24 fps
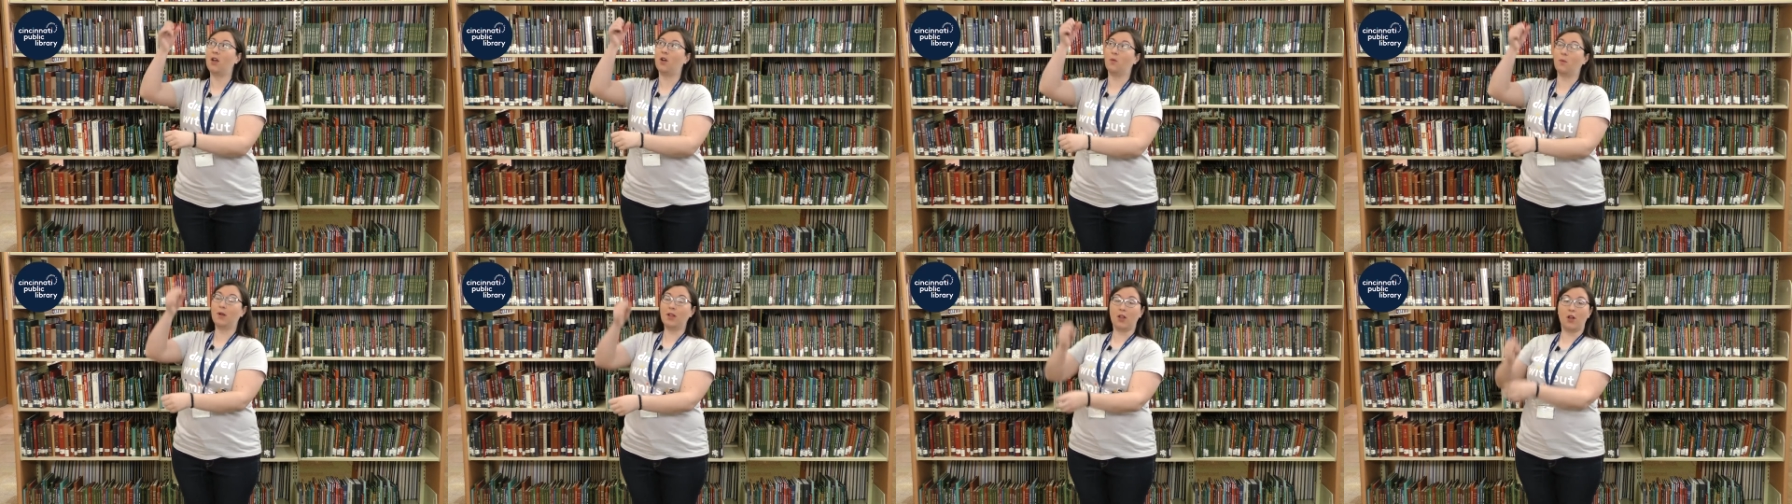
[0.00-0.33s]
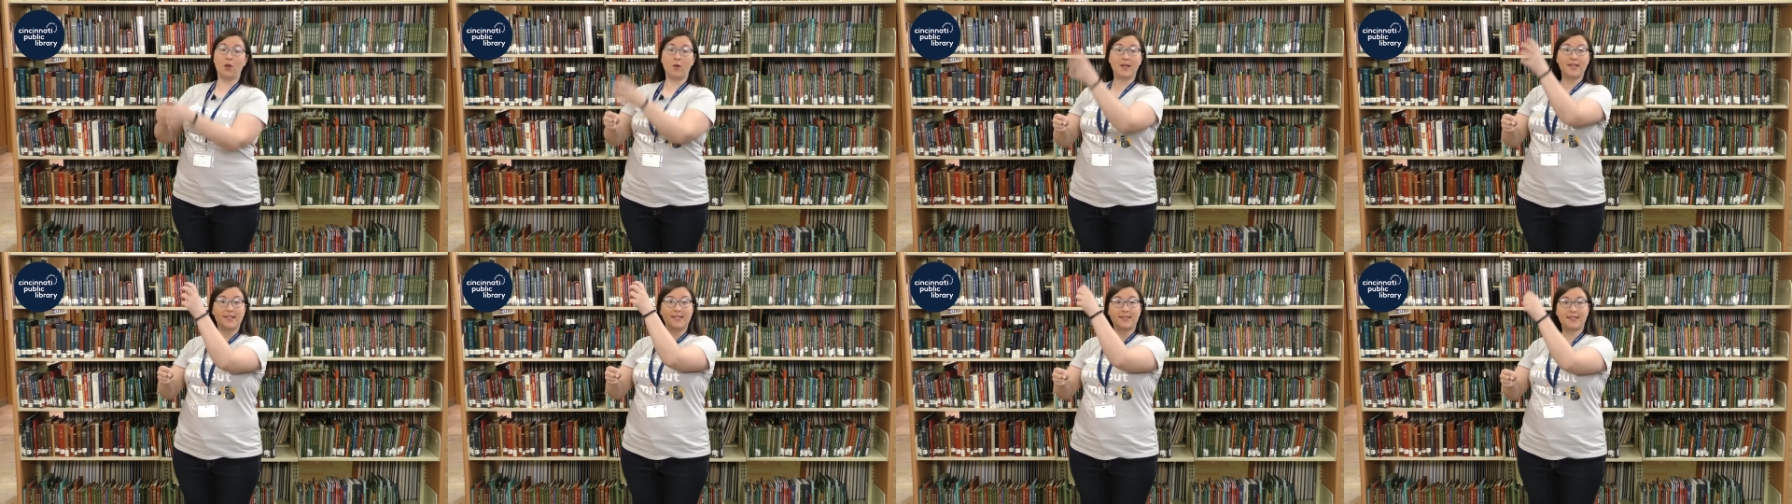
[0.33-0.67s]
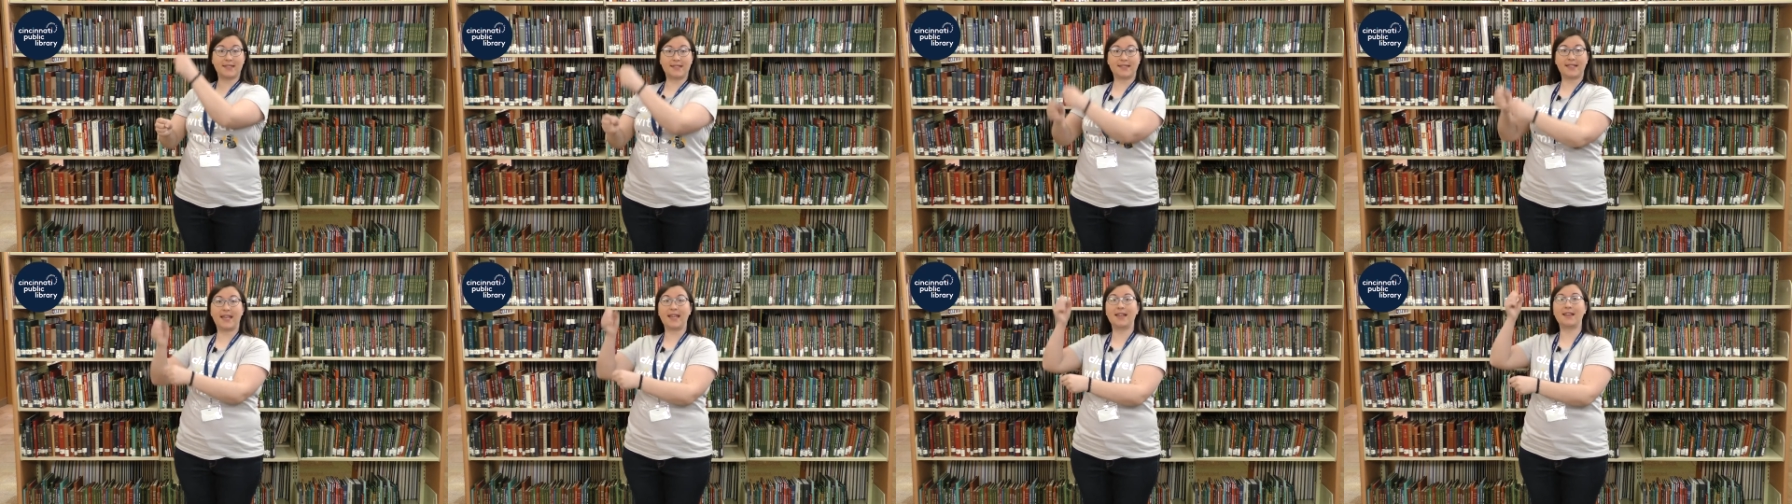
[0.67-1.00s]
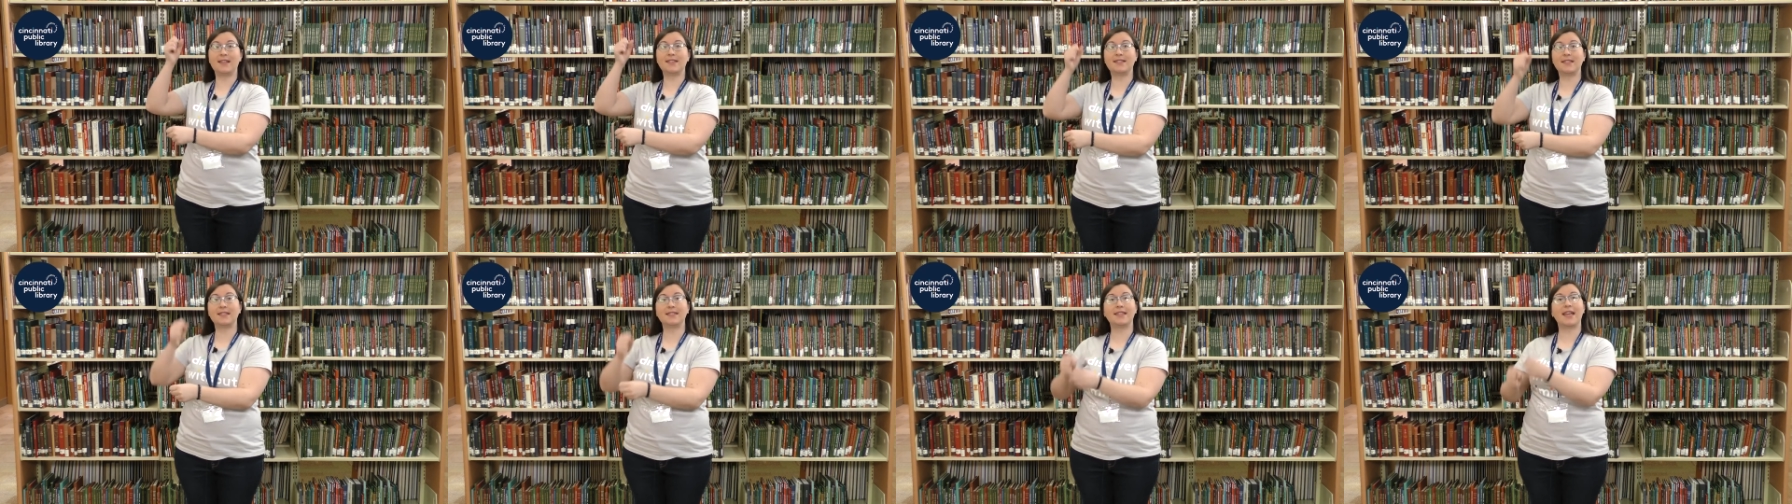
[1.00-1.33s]
We'll hoist the
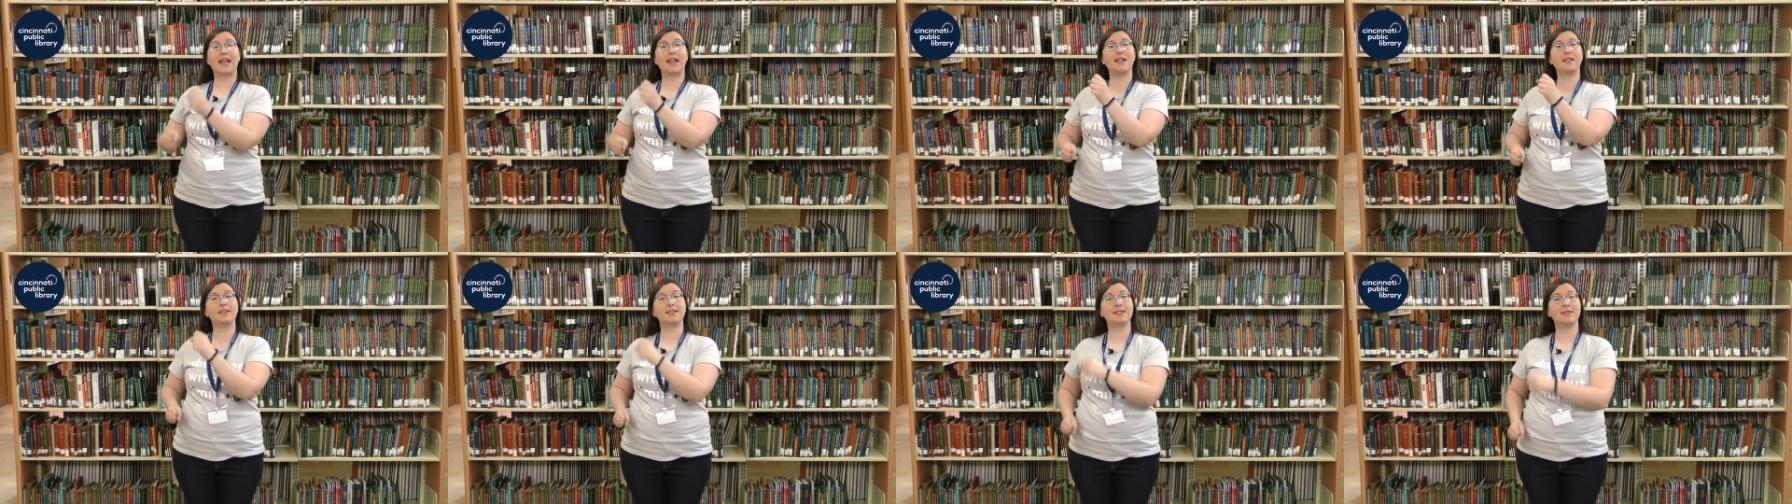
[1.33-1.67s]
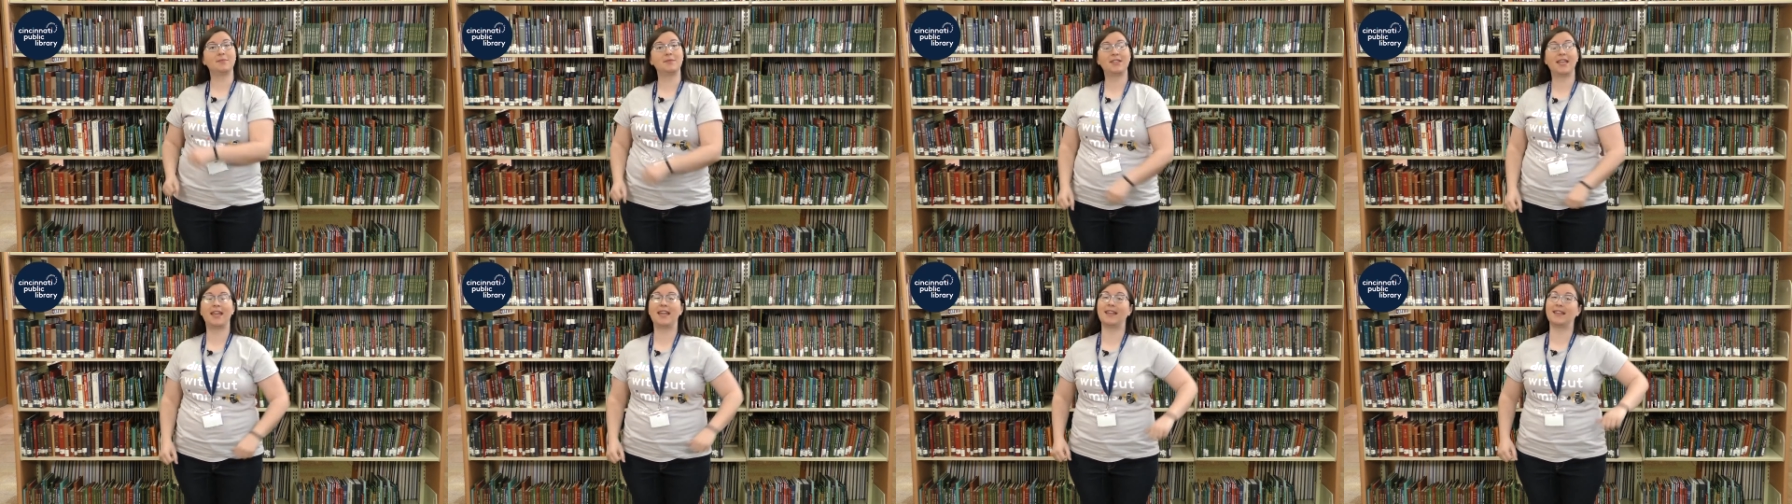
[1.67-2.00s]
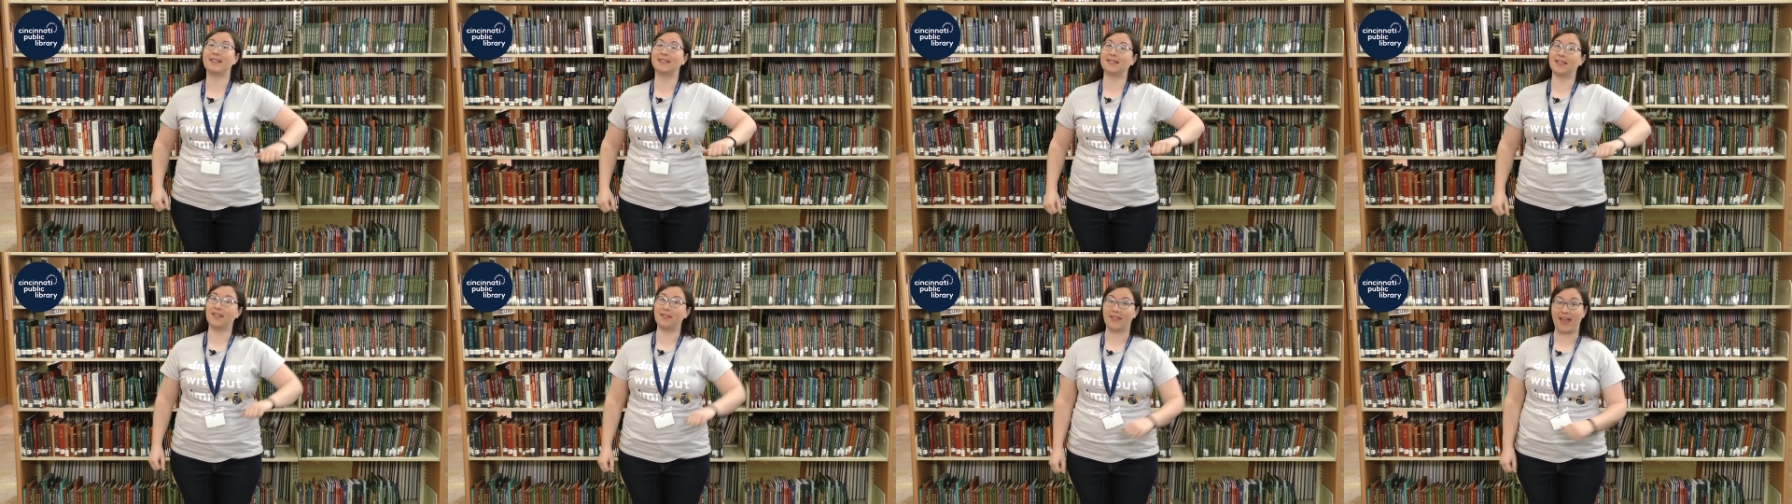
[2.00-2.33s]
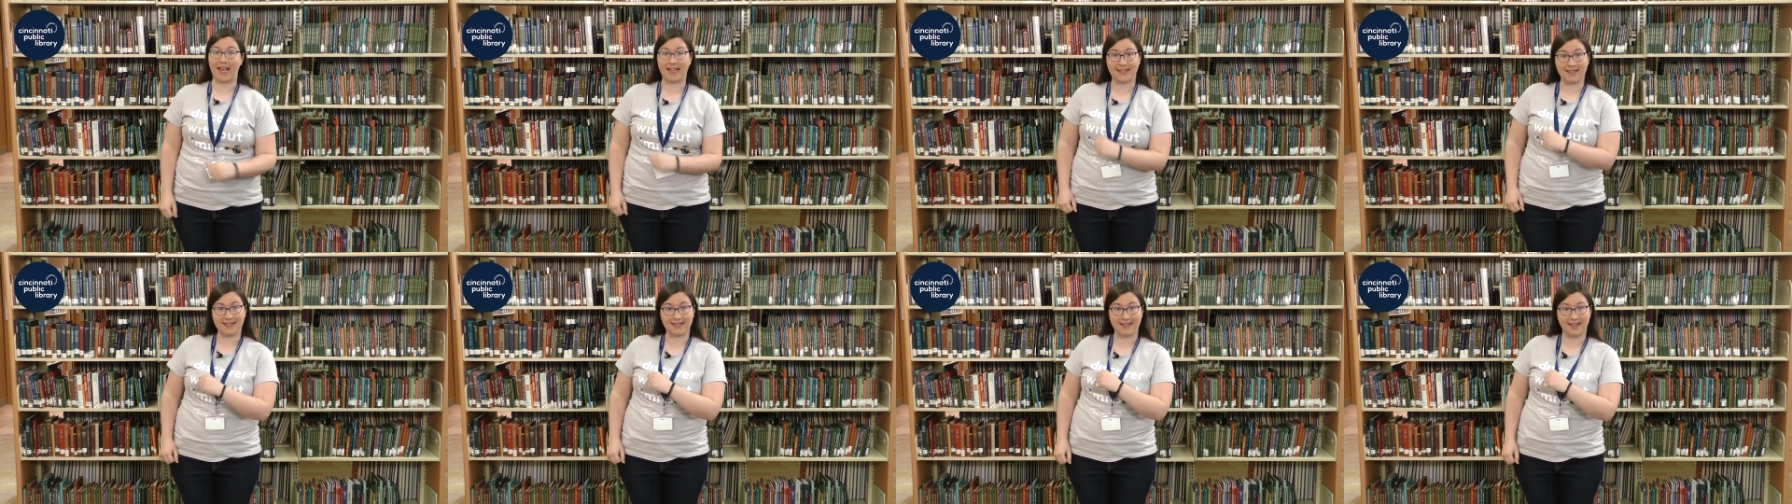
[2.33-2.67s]
sails and tell some tales, and
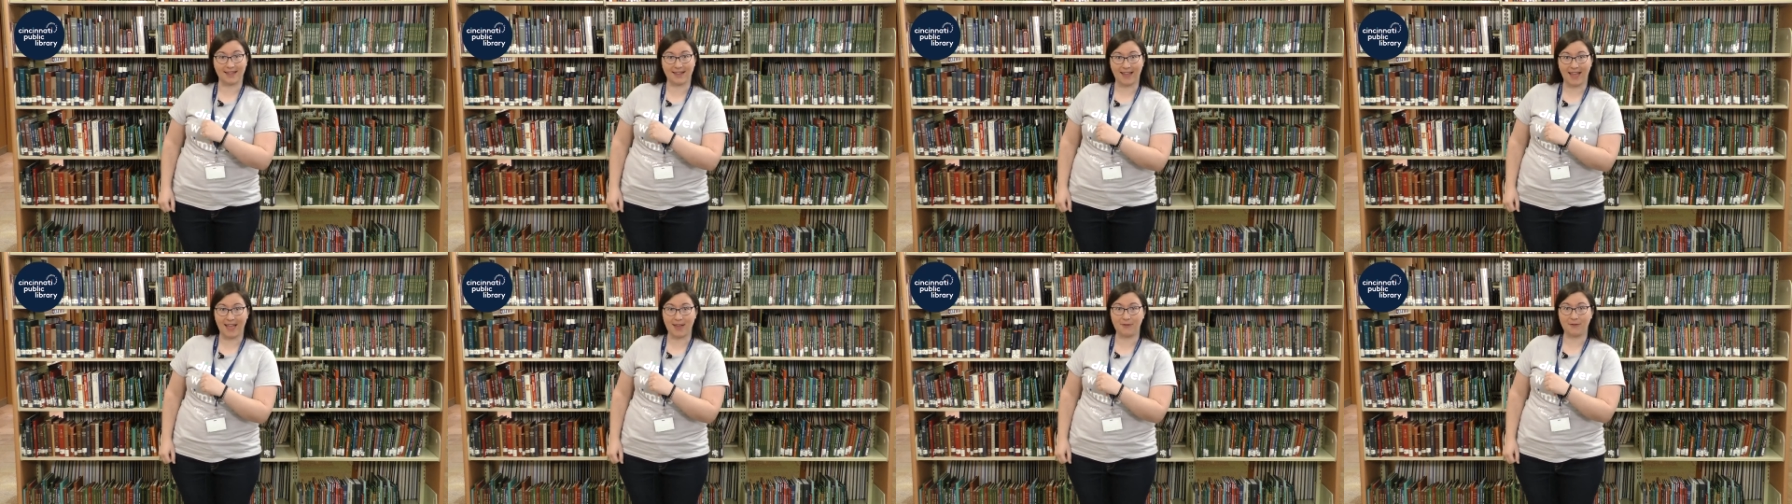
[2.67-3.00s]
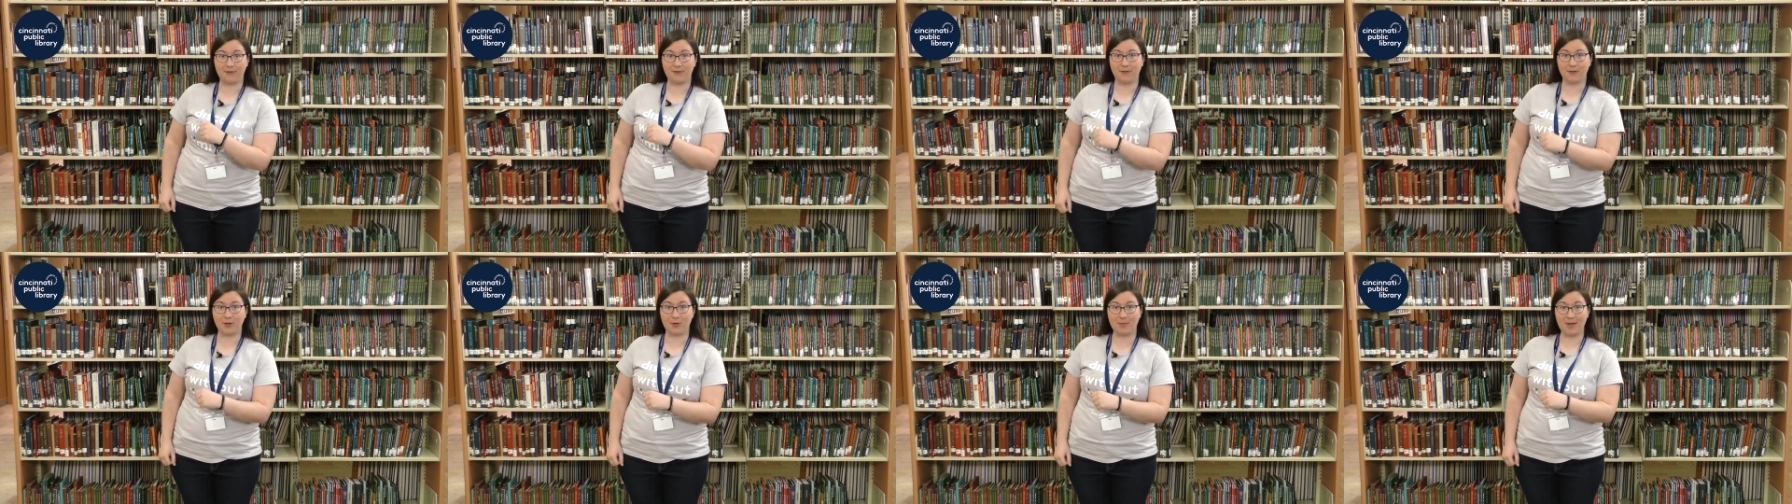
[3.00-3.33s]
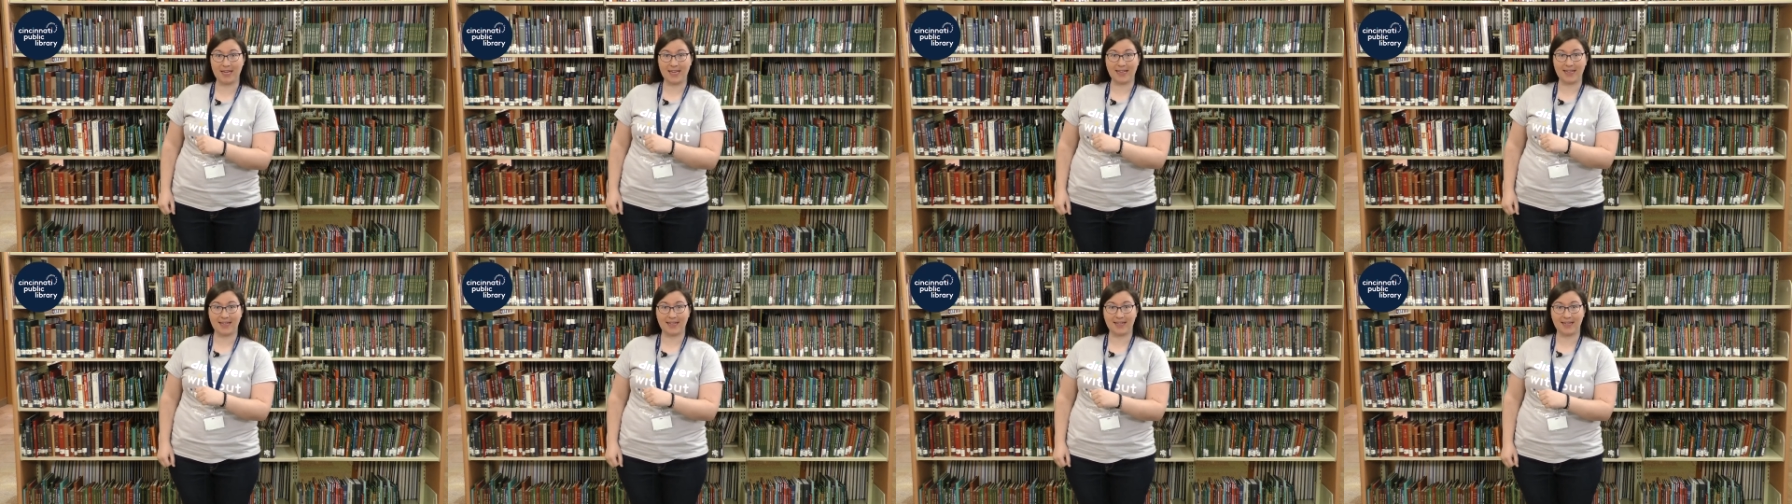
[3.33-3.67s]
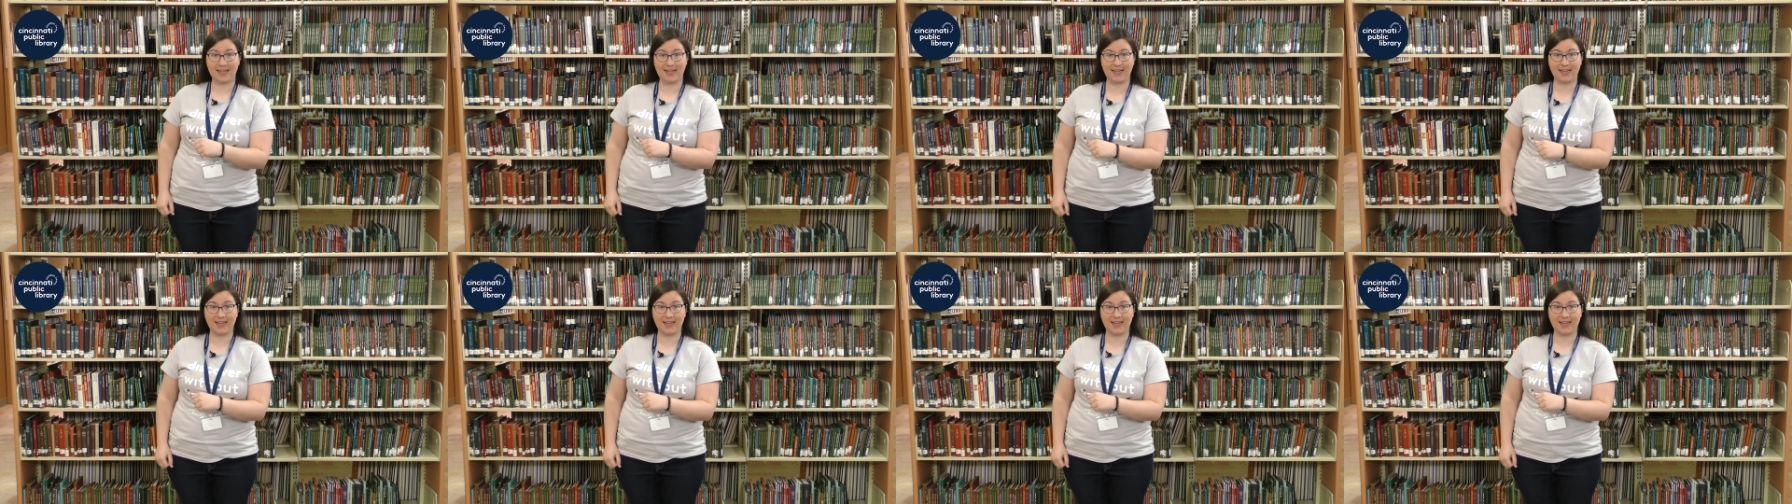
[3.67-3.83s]
that's the life for me.